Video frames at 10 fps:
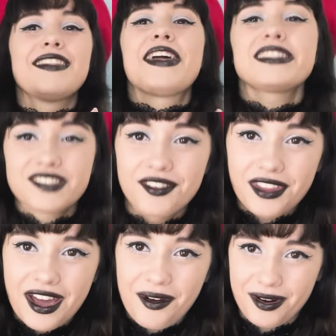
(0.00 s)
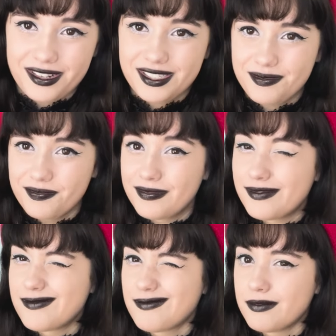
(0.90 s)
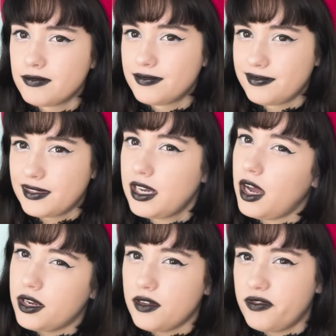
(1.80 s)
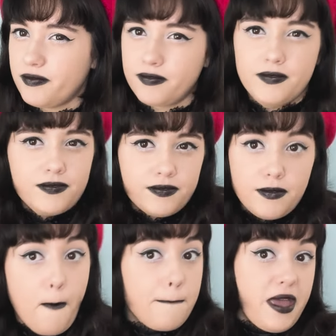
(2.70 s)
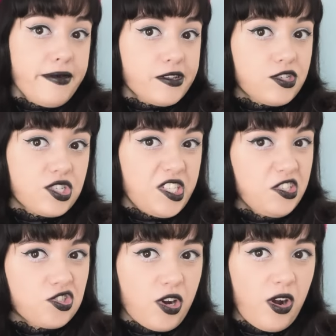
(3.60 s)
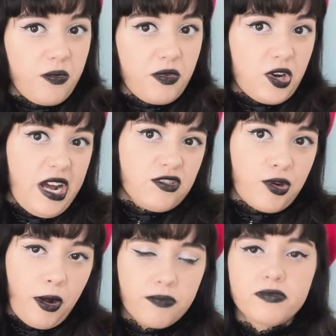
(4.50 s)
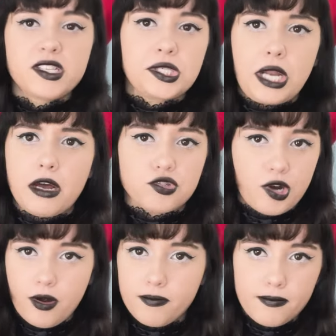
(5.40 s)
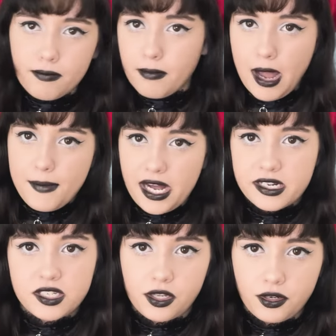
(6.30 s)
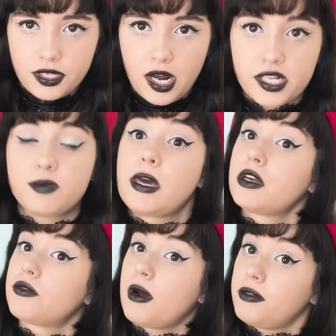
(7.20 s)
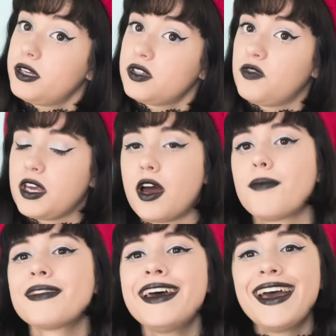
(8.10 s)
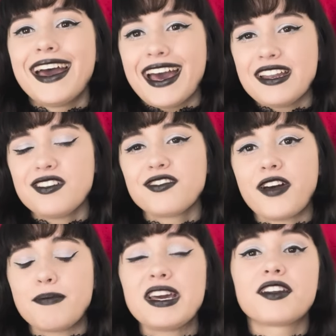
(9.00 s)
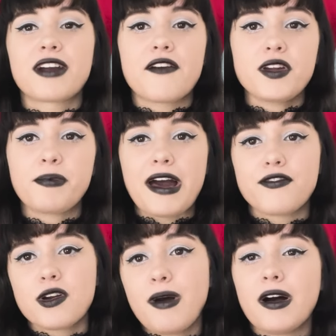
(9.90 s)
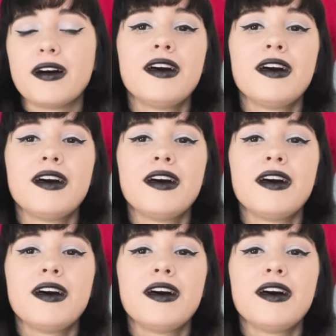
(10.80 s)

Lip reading: that's totally how it works. Kind of. Maybe it's just an intro or an outro. This is an outro. My mind has clearly not expanded throughout this video. And you can find me under every platform,